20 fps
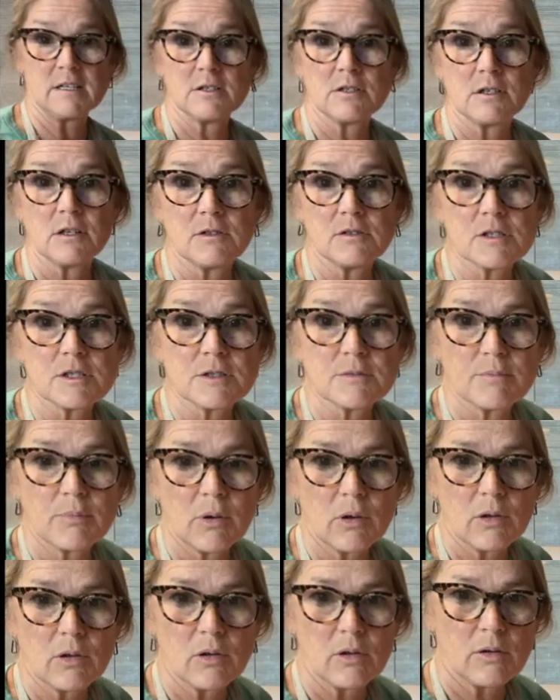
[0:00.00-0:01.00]
you know, just
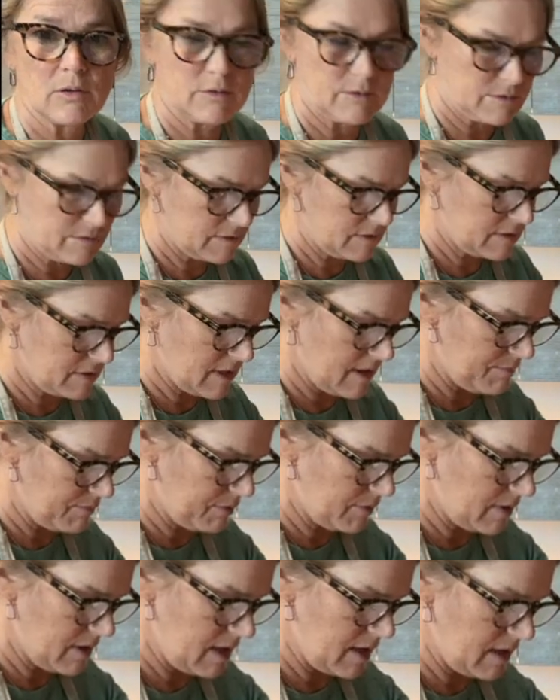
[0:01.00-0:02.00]

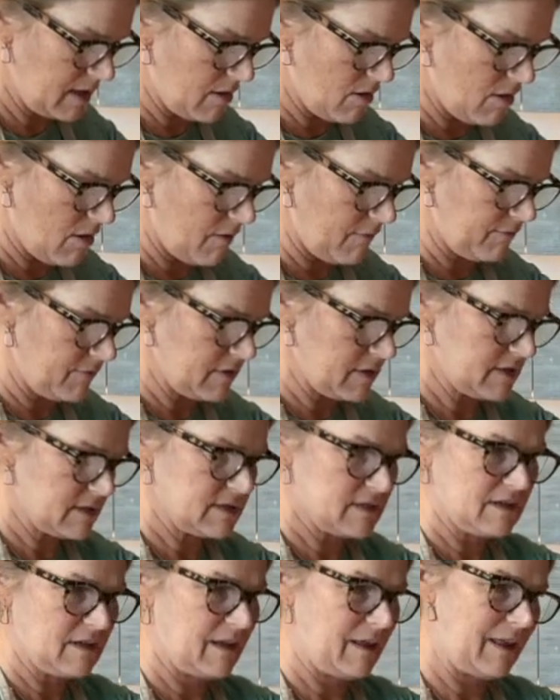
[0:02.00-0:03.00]
separate off
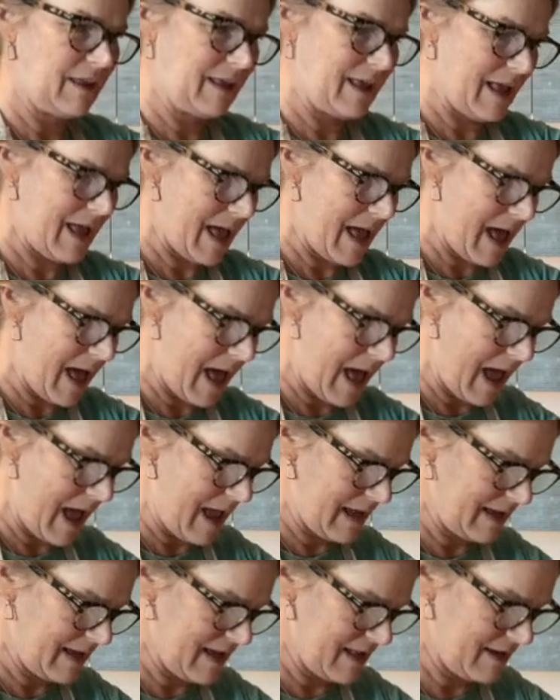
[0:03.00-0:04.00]
this,
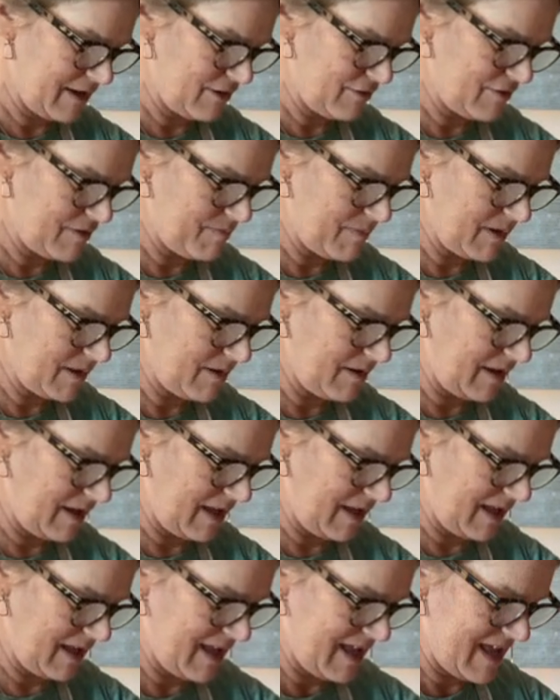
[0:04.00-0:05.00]
kind of creepy
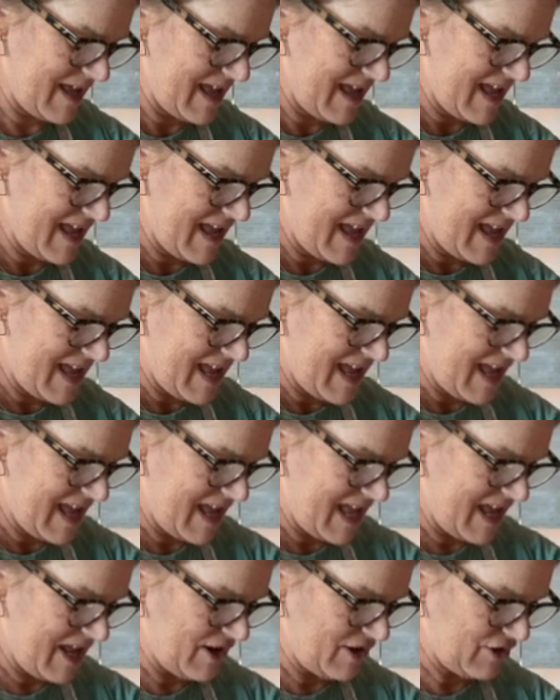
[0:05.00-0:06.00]
looking
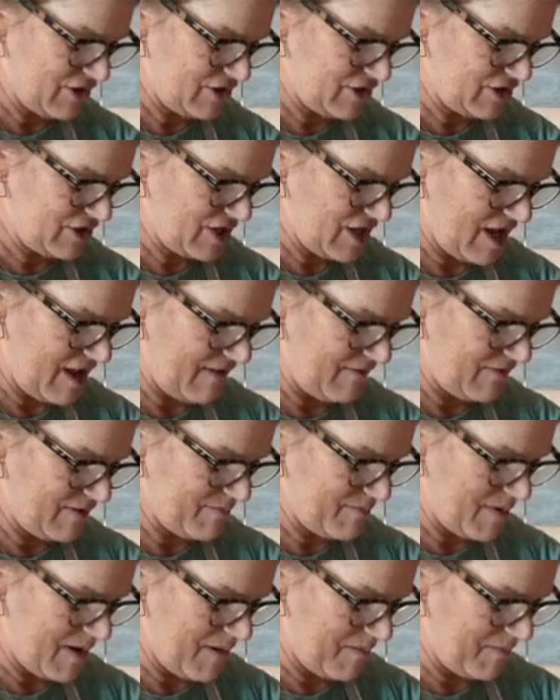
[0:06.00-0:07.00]
innards of the
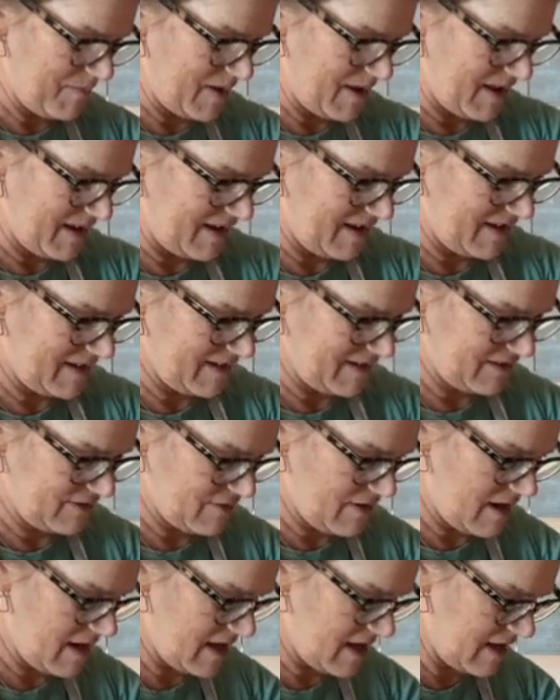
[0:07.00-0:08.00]
pumpkin.
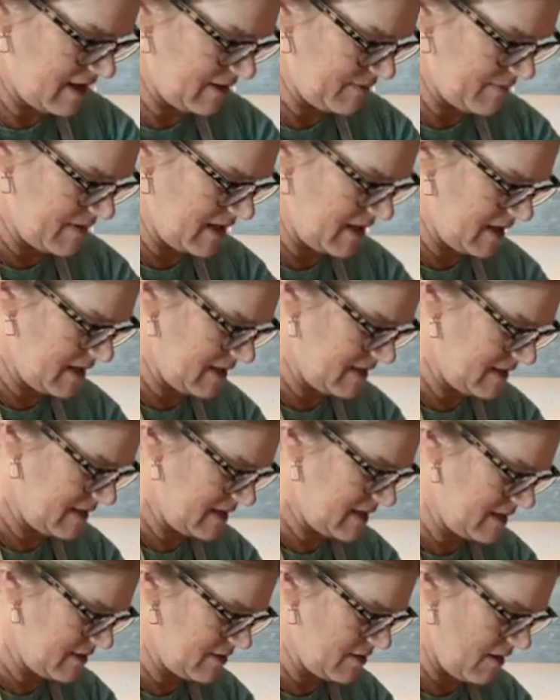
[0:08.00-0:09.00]
Try to get as many
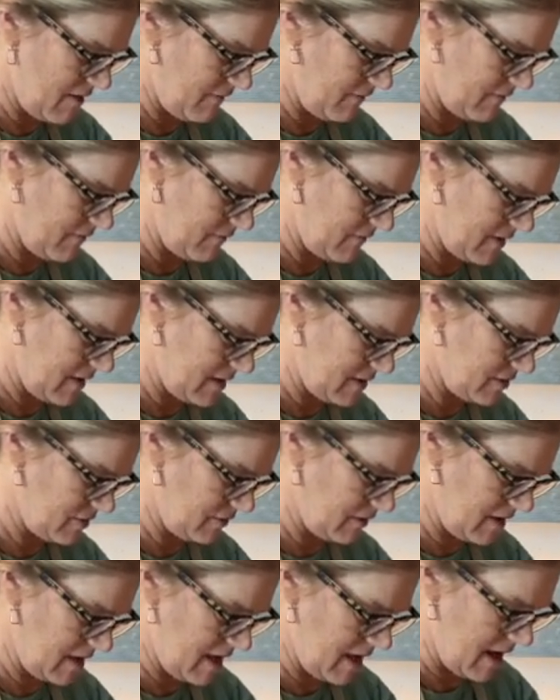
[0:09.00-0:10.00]
seeds off of it as you
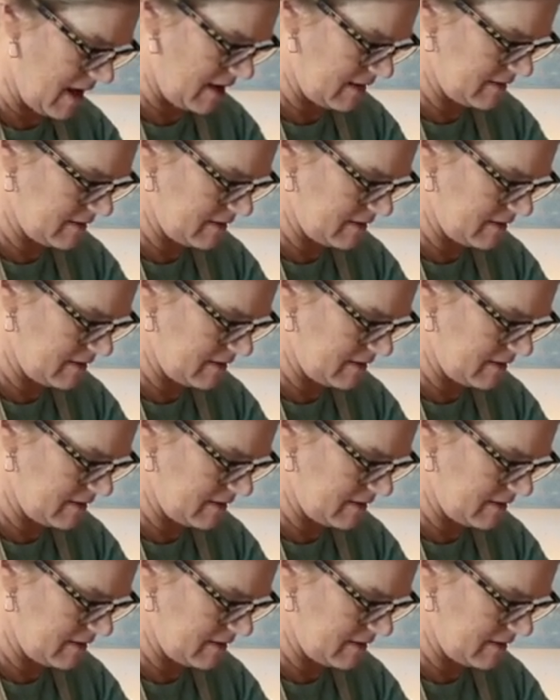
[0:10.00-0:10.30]
can so